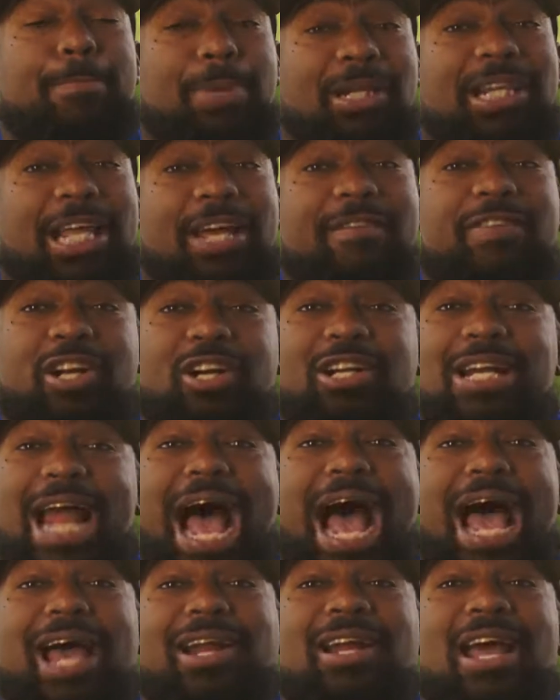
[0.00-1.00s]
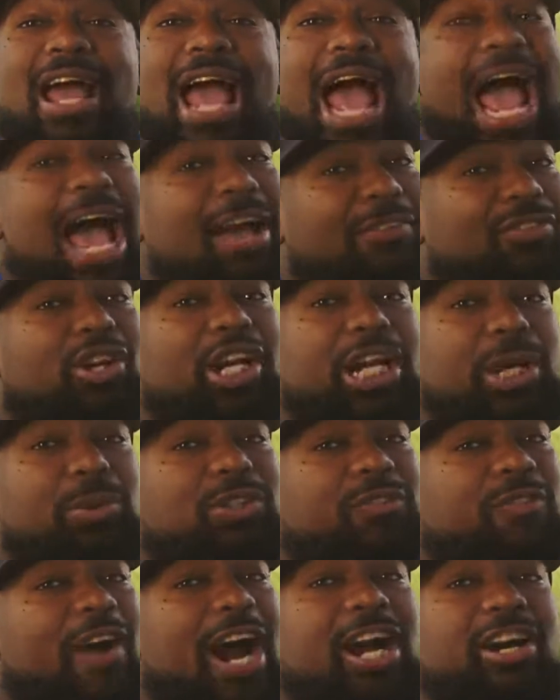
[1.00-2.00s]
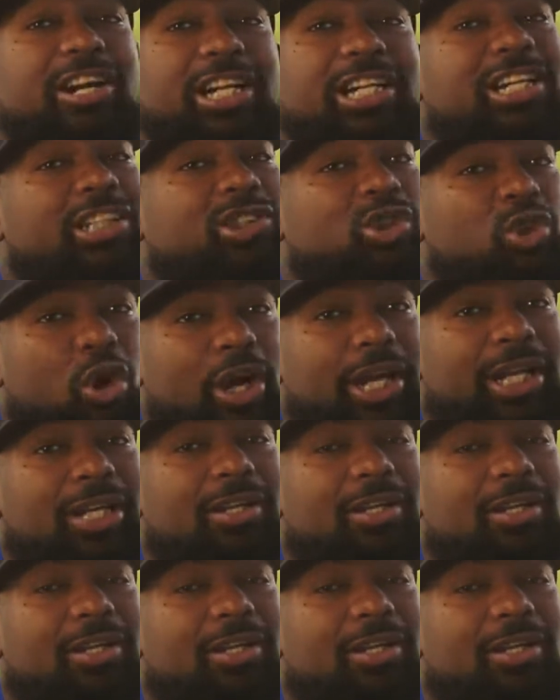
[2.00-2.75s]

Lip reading: believe it or not, after he was fired in Detroit,